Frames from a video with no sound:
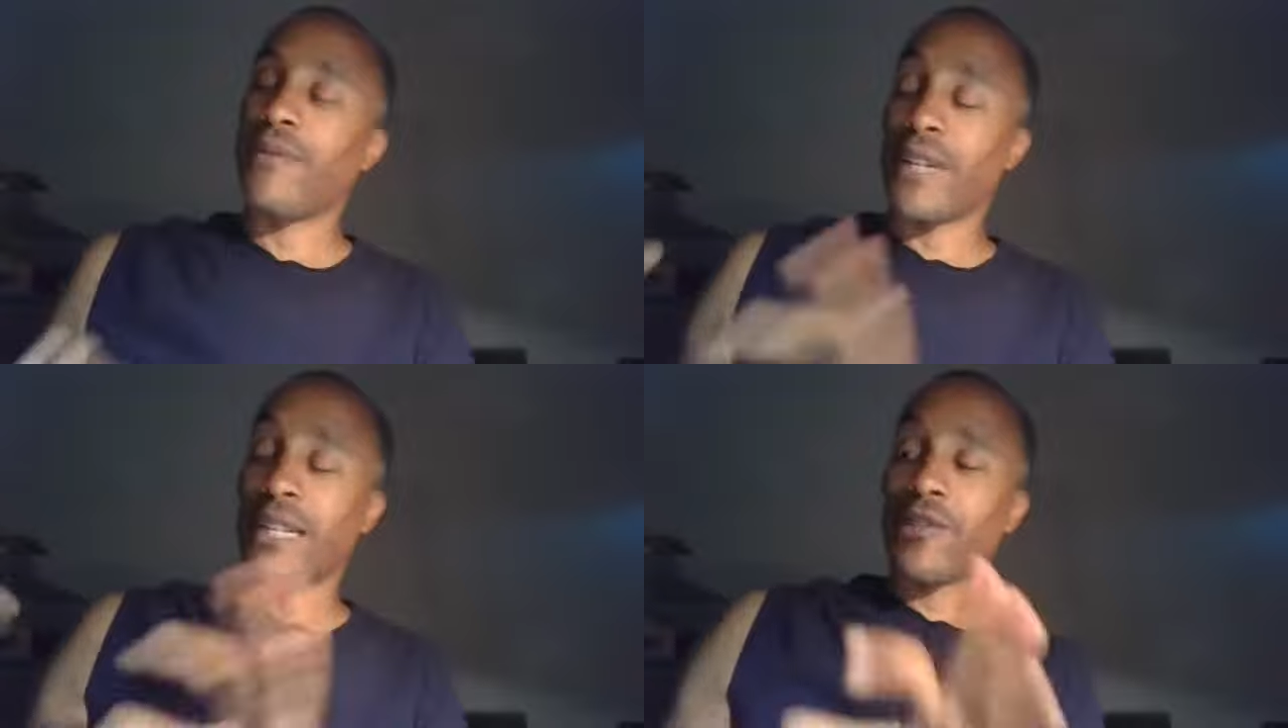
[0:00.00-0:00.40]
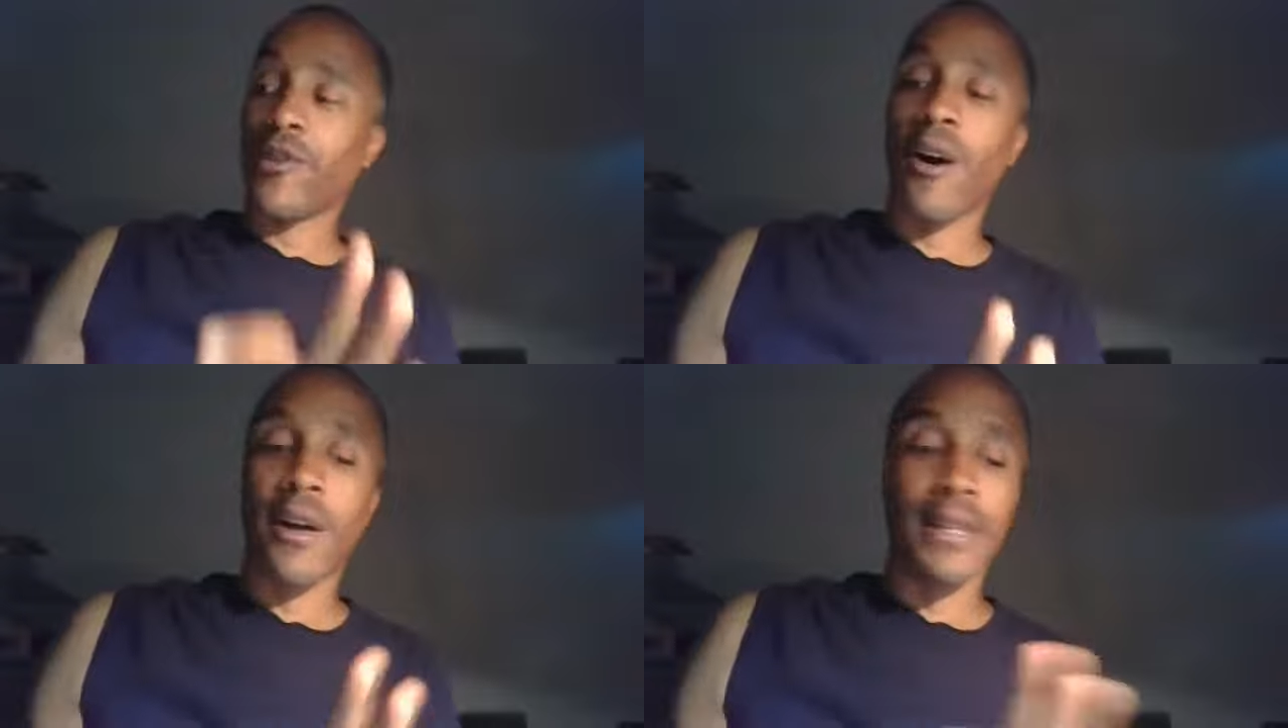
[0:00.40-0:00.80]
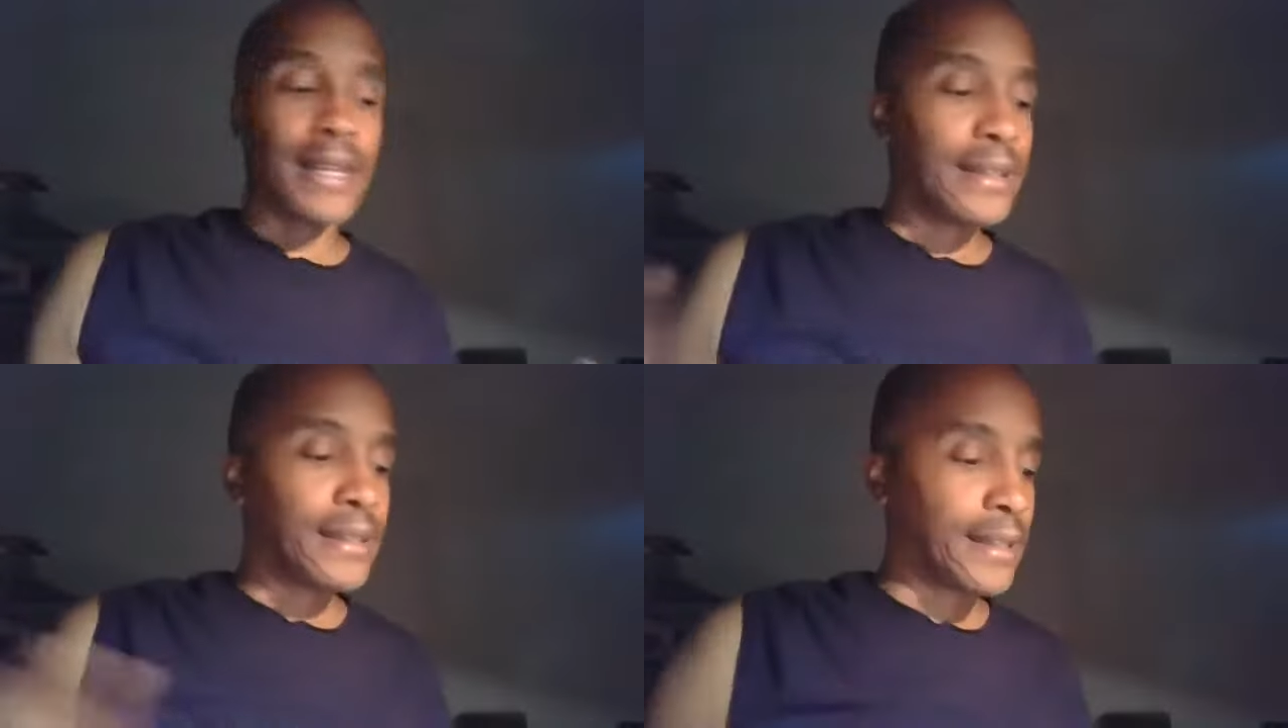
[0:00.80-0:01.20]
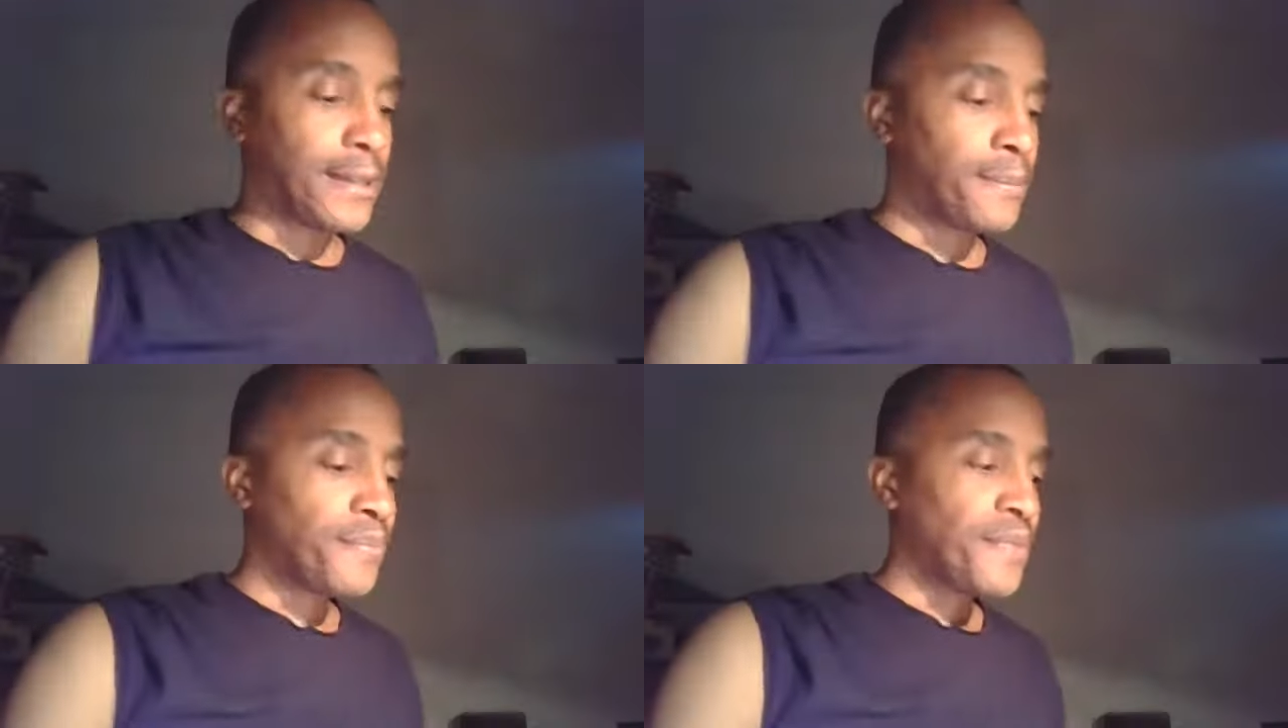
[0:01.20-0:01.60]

or I saw on LinkedIn,